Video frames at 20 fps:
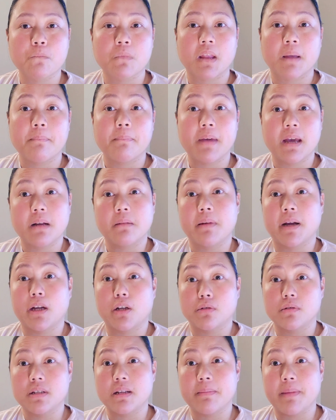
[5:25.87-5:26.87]
make my
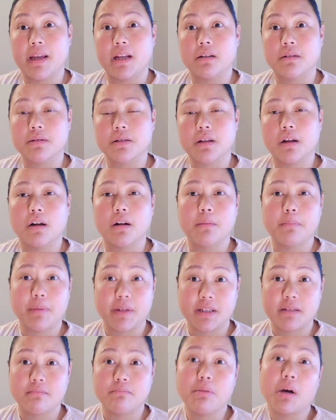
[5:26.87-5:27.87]
own
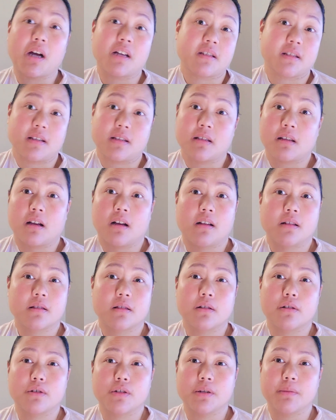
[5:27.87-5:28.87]
pasta sauce
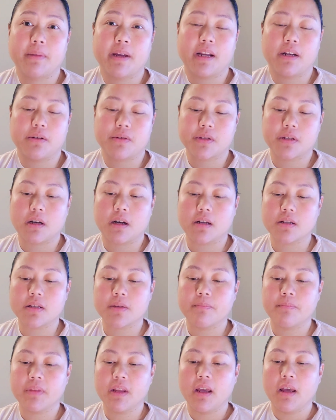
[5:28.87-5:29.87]
or tomato sauce.
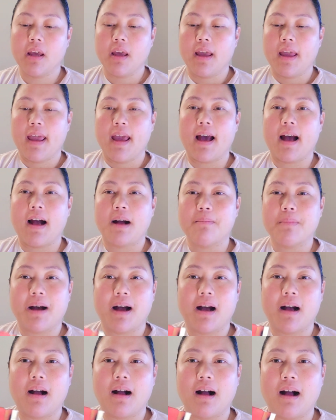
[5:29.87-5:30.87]
I'm
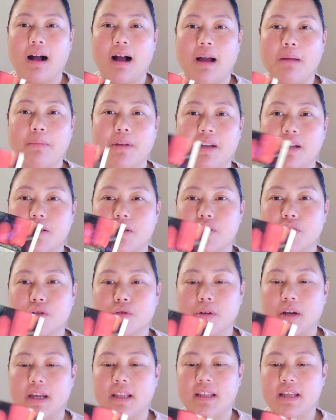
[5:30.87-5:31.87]
going to just
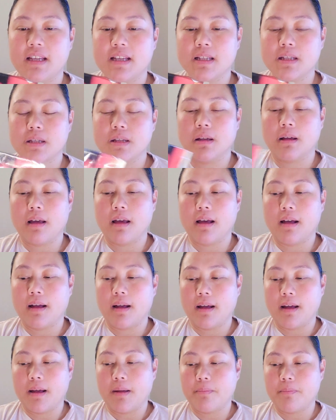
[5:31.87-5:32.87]
try these.
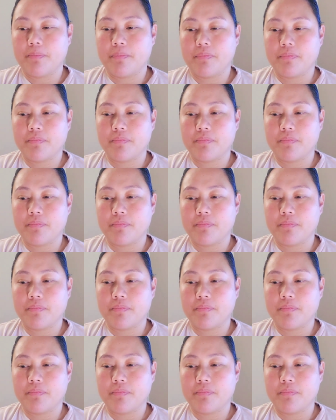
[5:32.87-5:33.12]
I'm